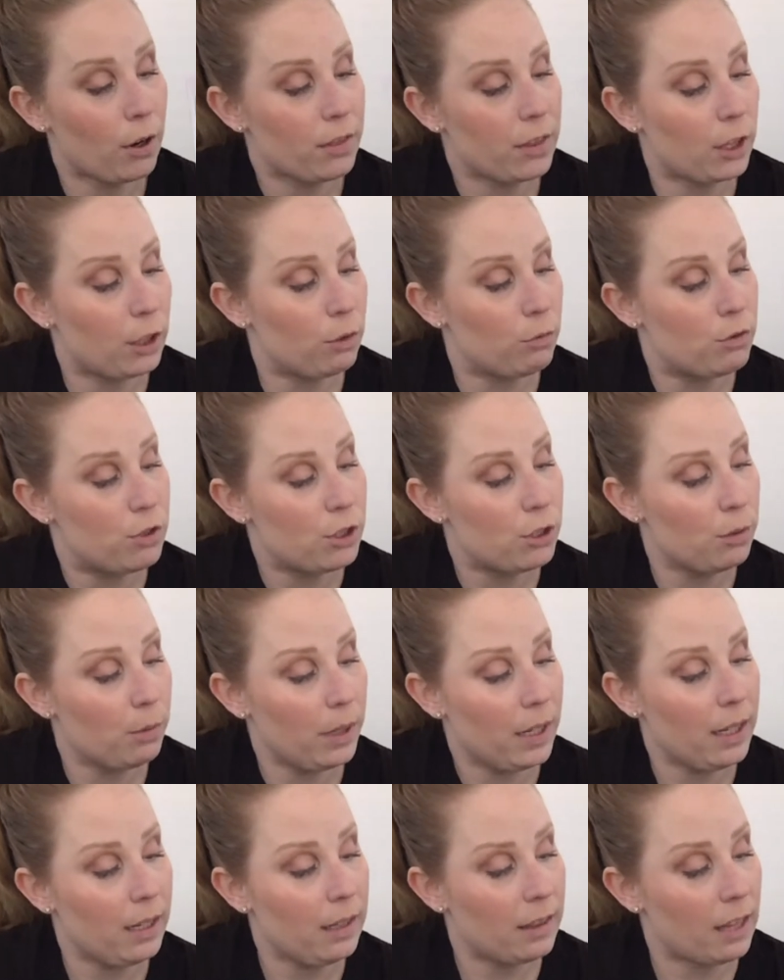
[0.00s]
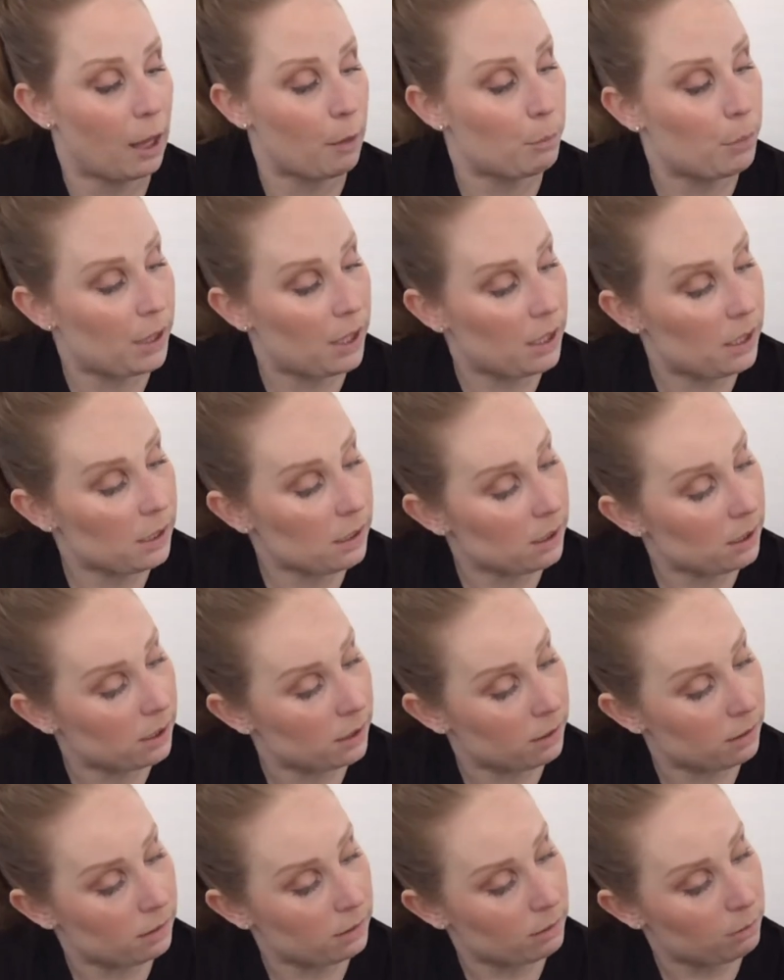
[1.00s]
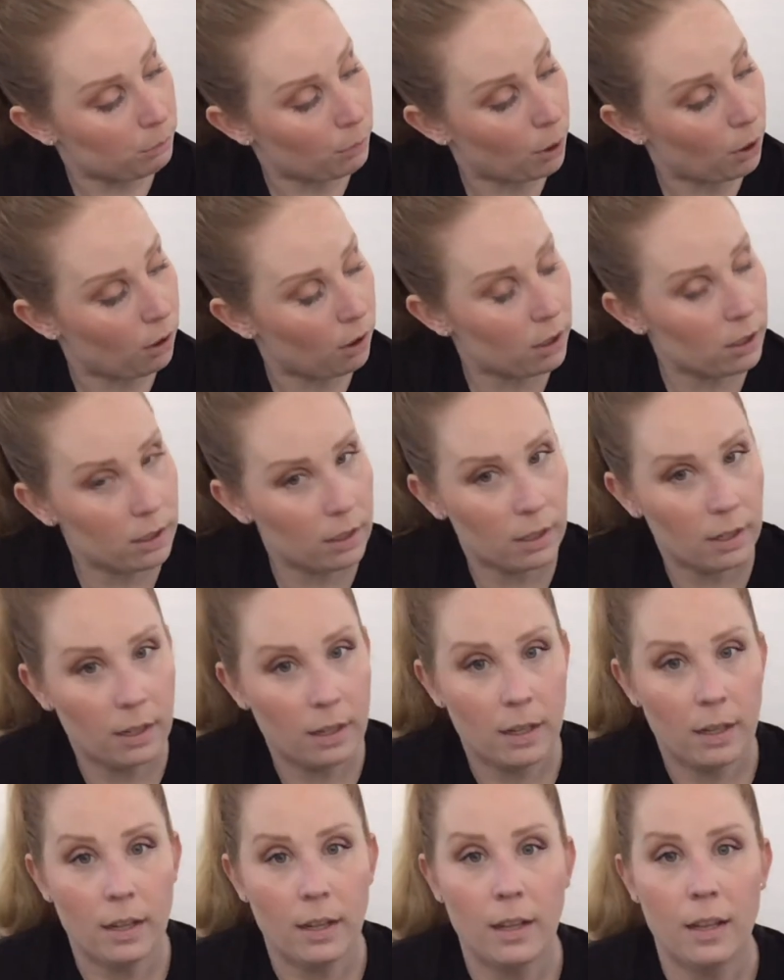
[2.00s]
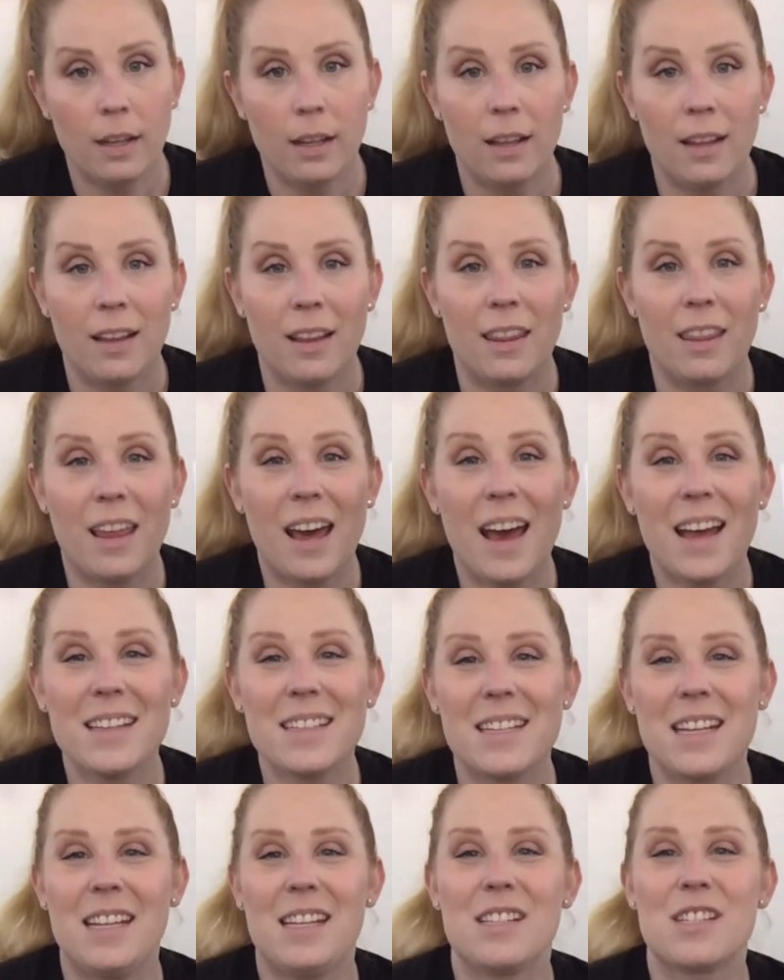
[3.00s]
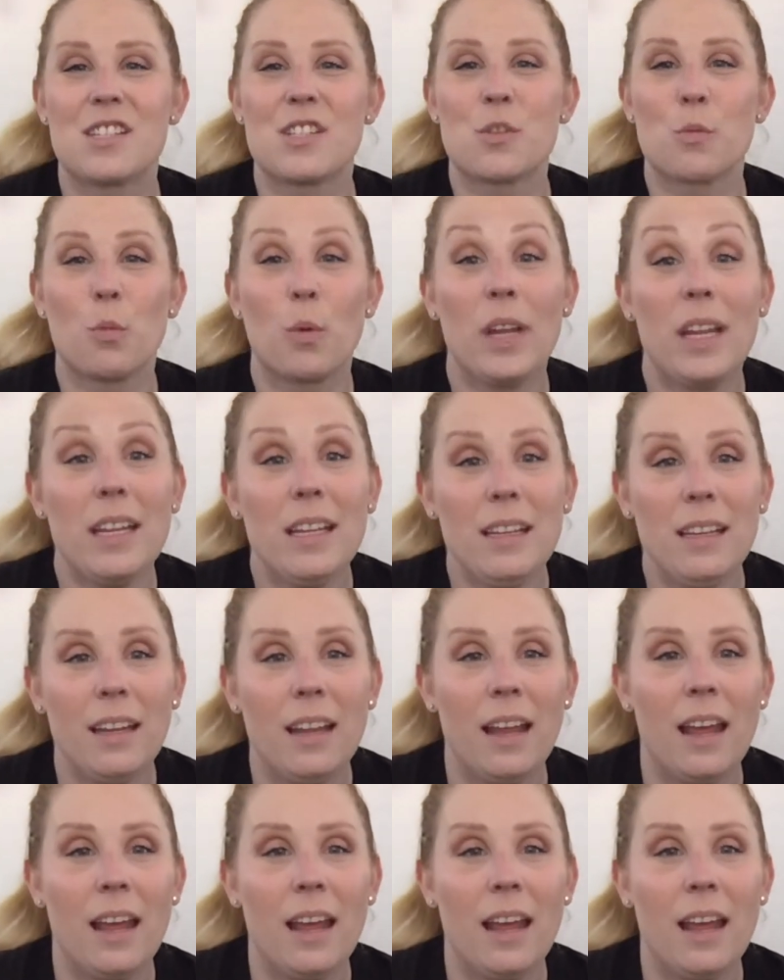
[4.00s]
that you do eat, that pink part, that tastes sweet.